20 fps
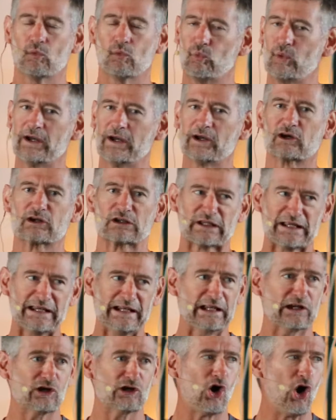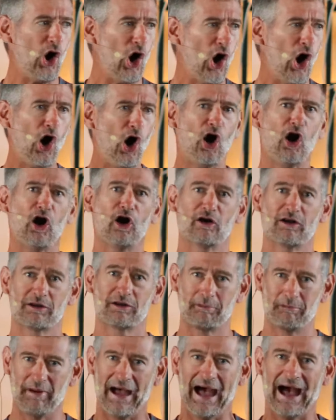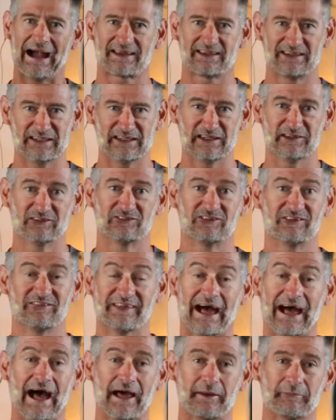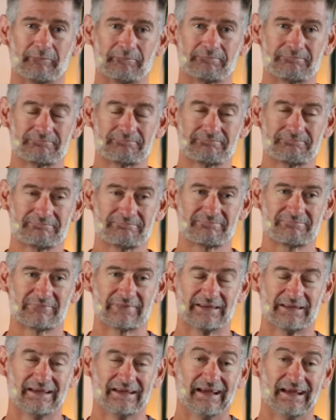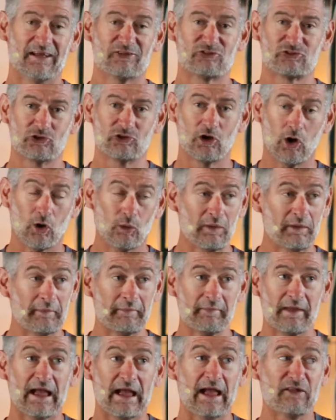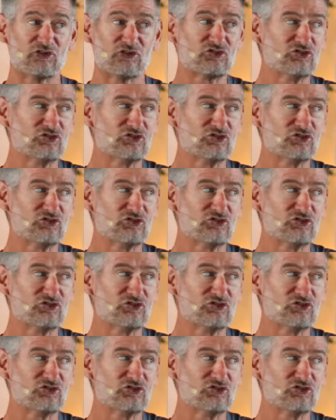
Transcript: we are leaning hard back into that. And so in